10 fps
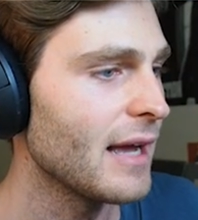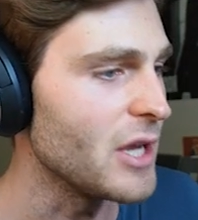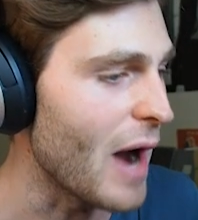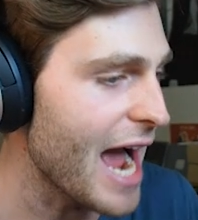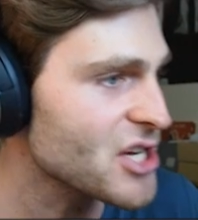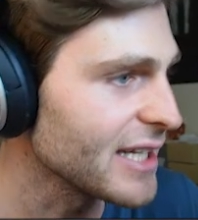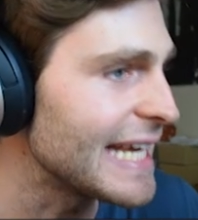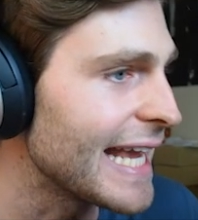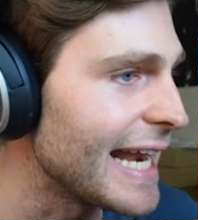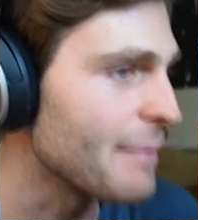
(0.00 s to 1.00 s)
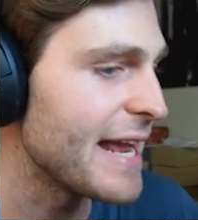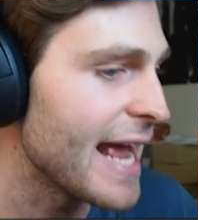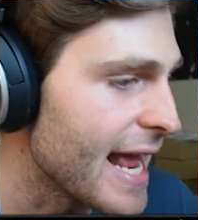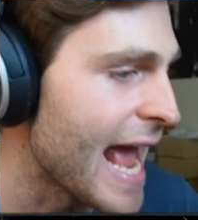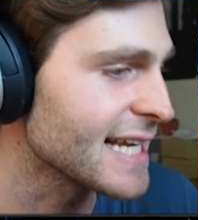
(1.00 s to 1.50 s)
Are you actually kidding
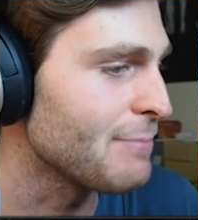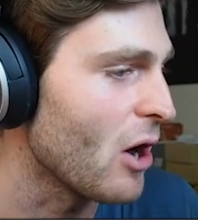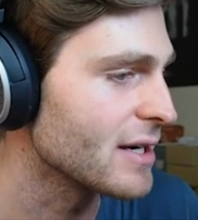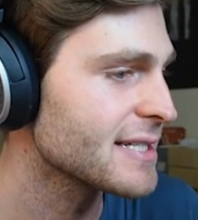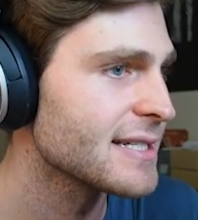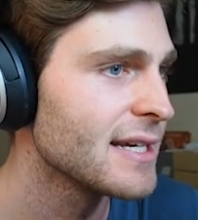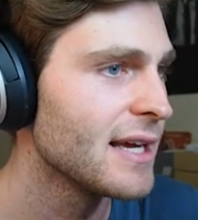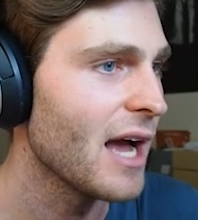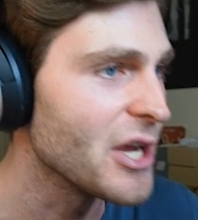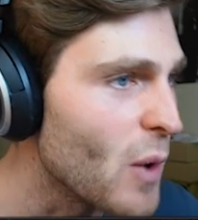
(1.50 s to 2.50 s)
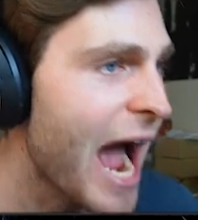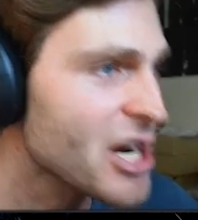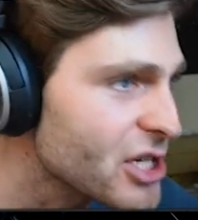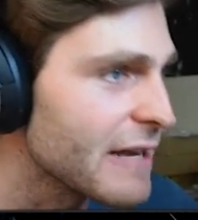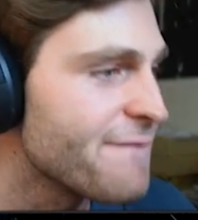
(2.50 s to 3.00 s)
me, Xbox? Are you
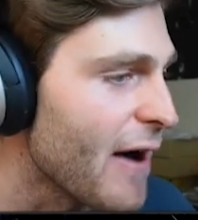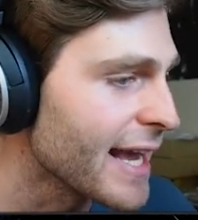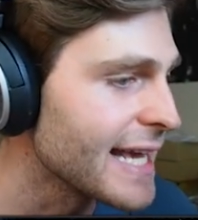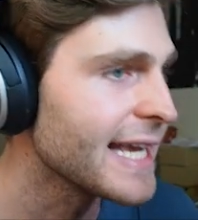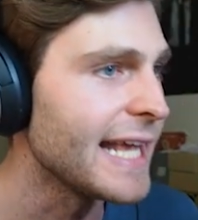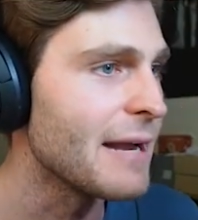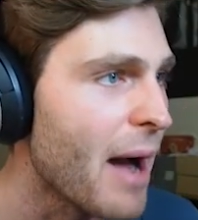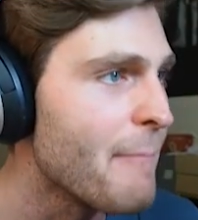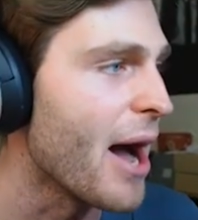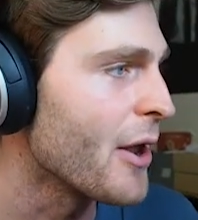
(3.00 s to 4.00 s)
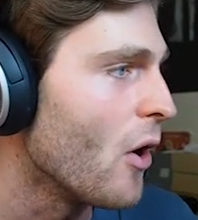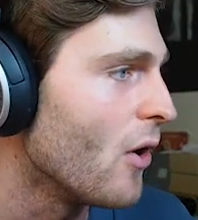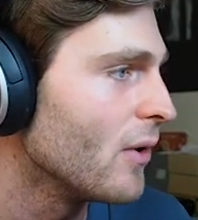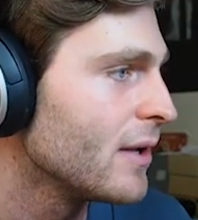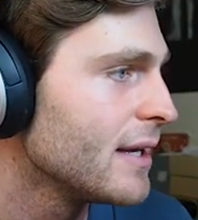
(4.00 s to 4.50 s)
actually fucking kidding my
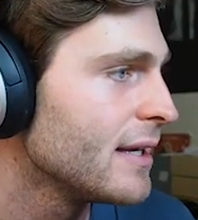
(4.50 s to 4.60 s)
butthole?